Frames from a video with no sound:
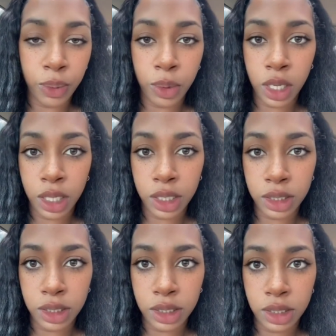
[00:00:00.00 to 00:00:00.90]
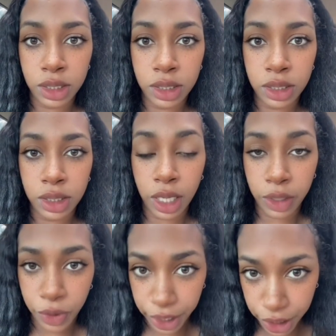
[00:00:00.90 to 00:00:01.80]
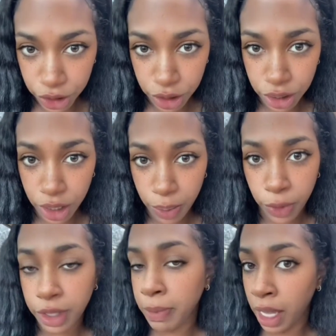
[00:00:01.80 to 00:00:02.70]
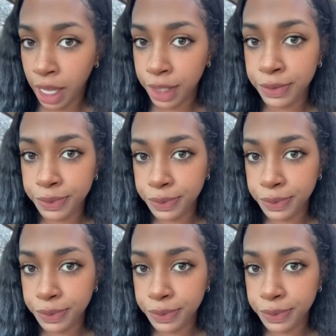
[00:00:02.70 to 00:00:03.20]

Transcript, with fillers: was in a relationship with a man,